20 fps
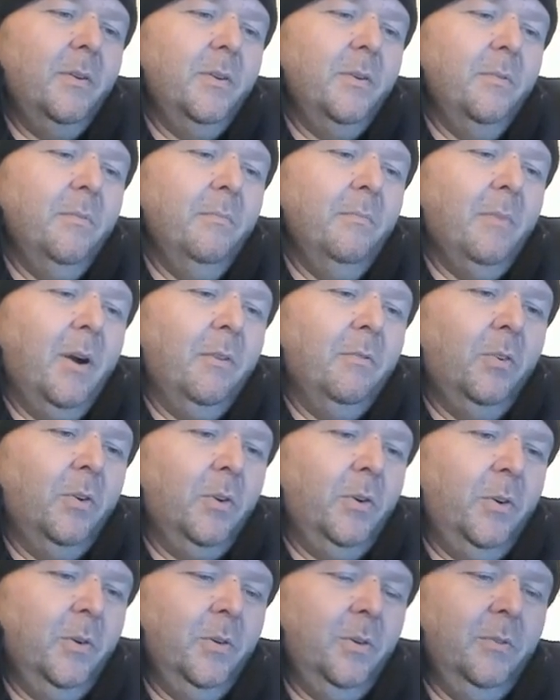Marvel
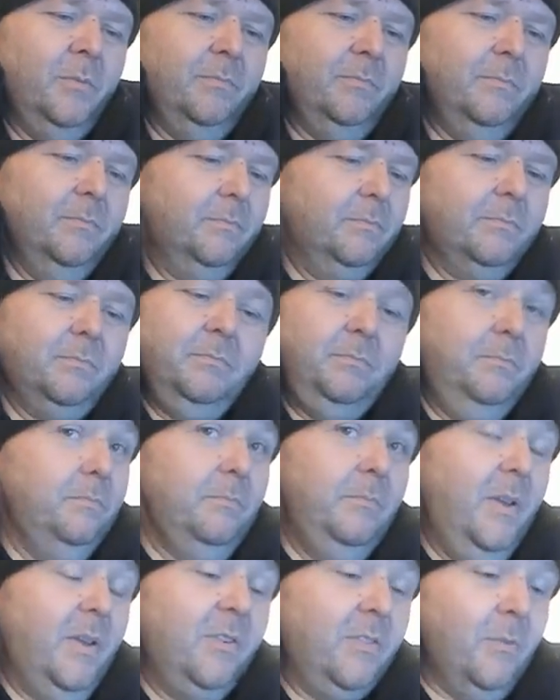Girl
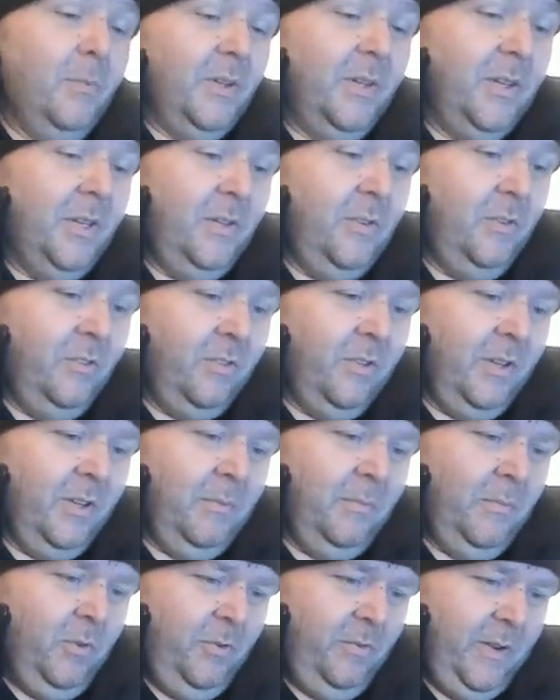isn't what they used in the
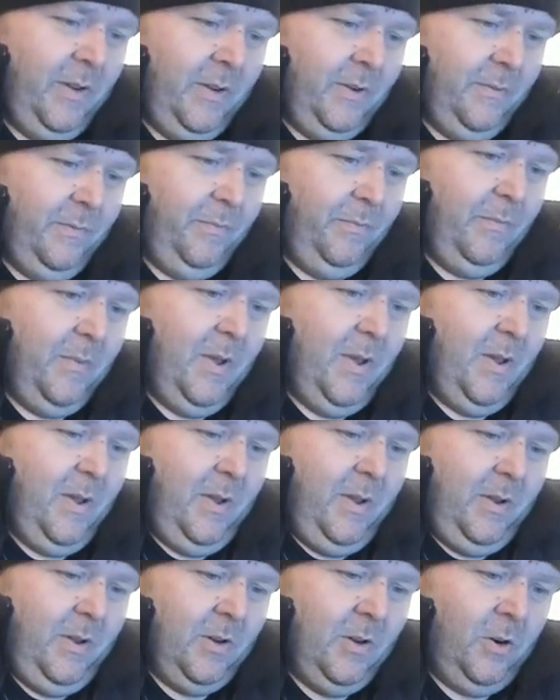movie.
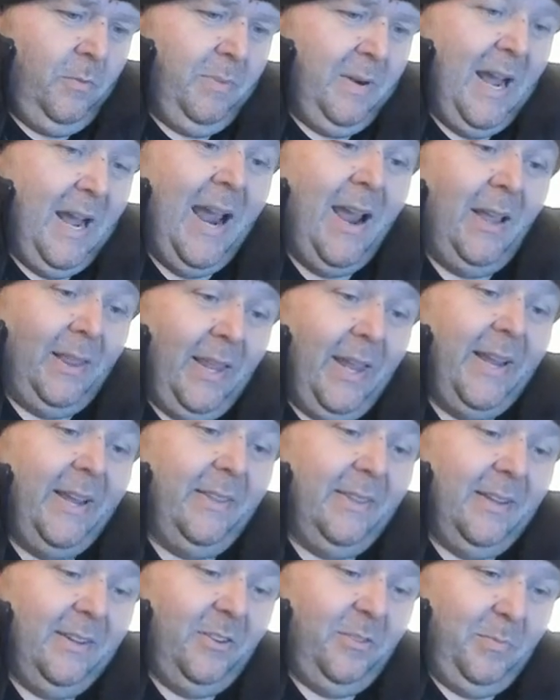You know, but I like
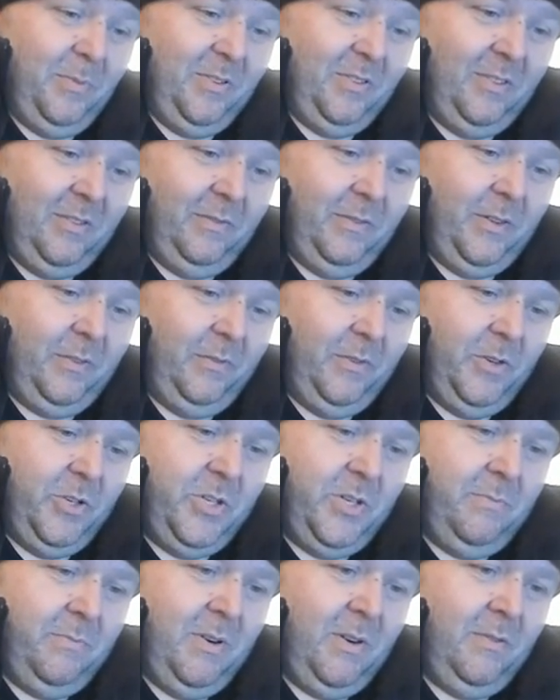that specific
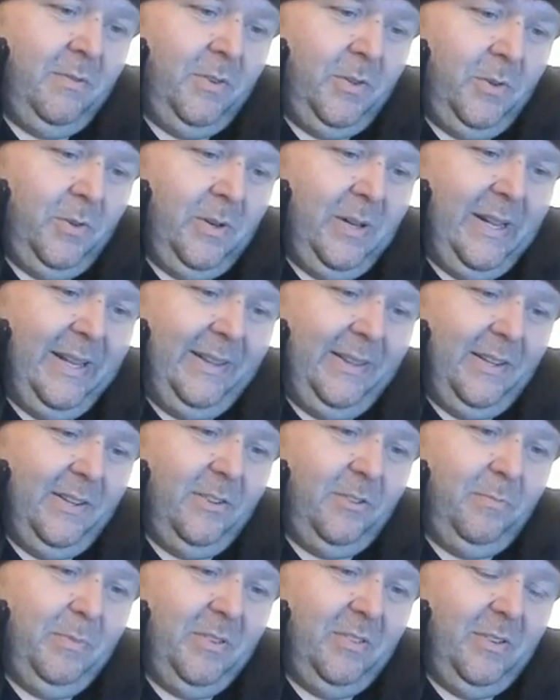version Marvel Girl. I like that
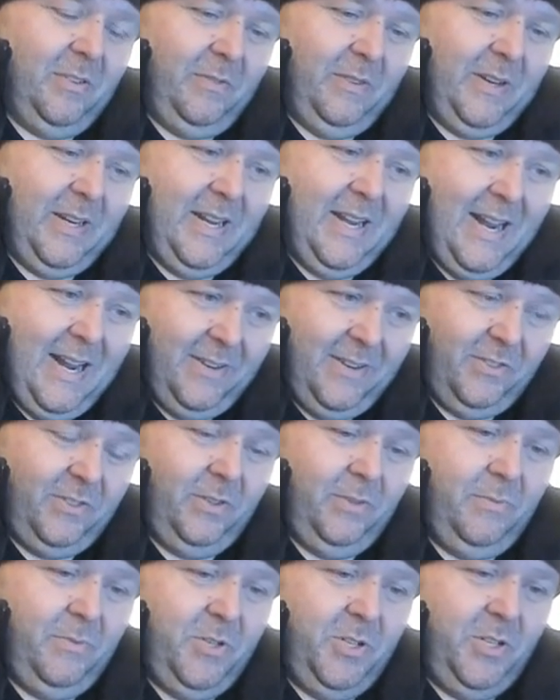specific
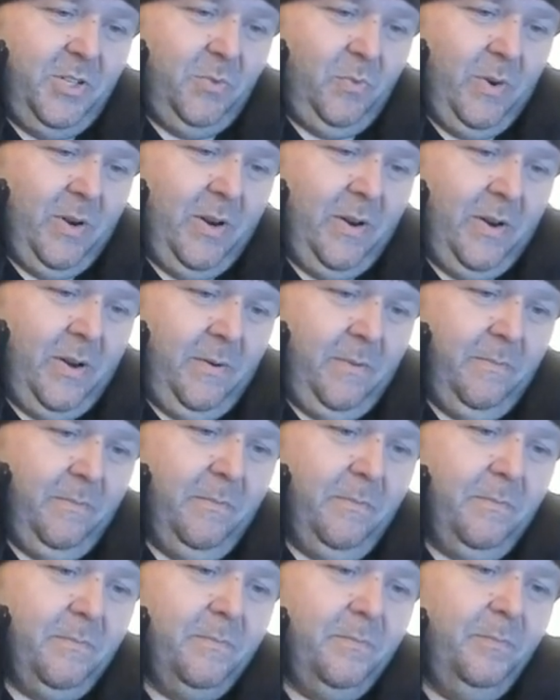costume she's wearing.
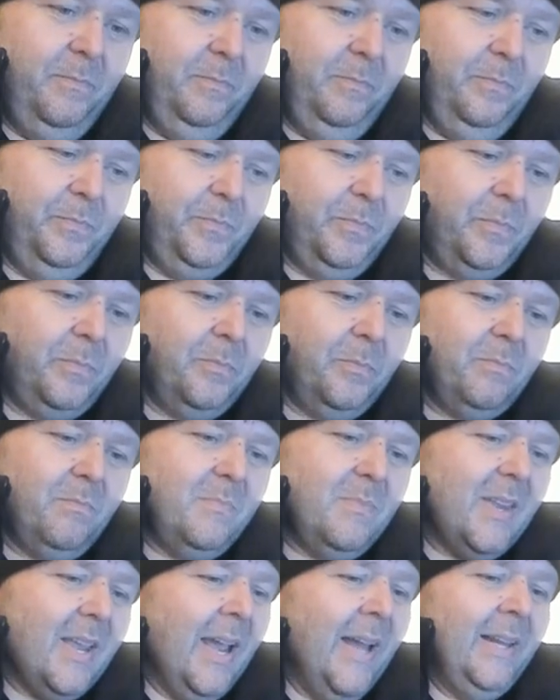
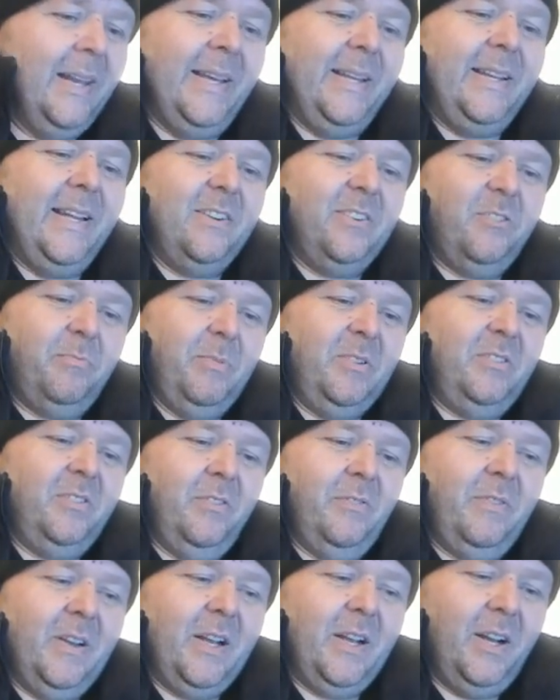I like that
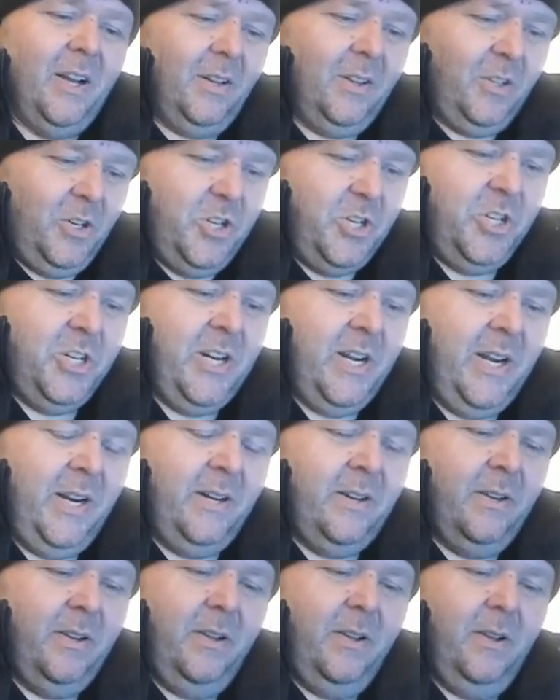specific color
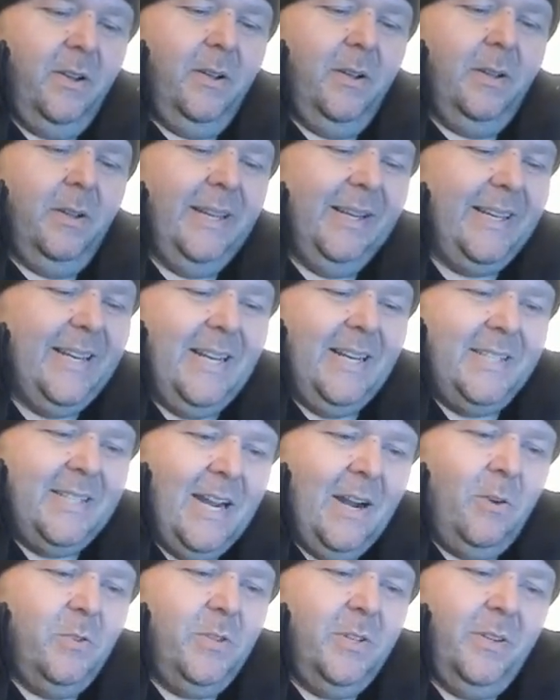shade. Like it
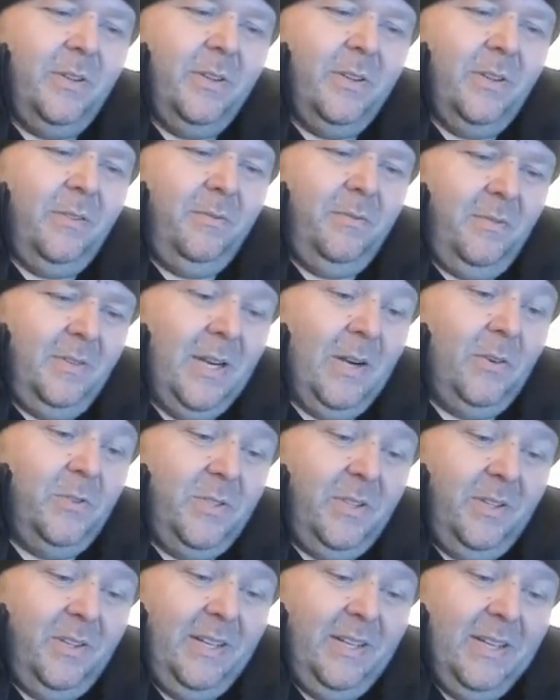down to the down
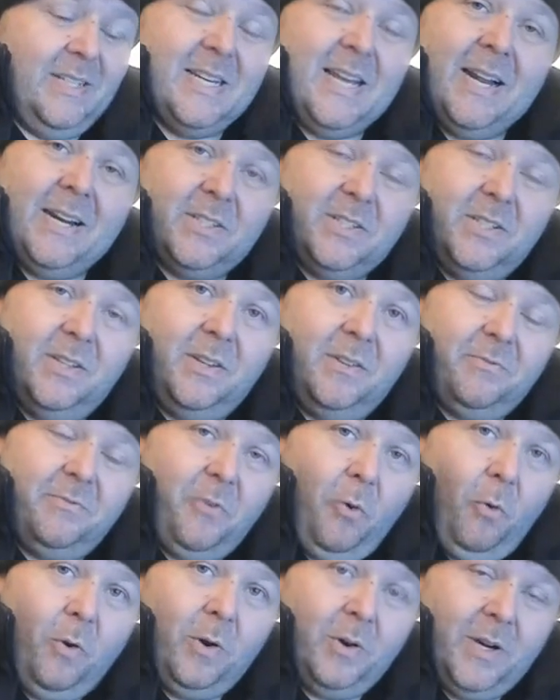to the exact to the
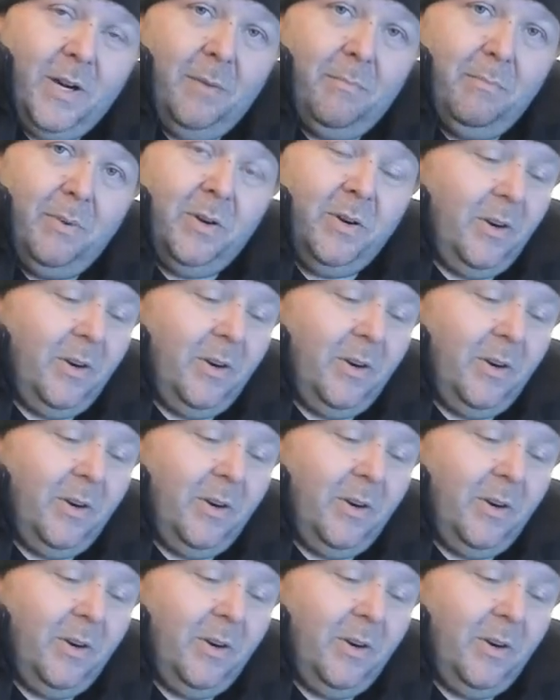four number or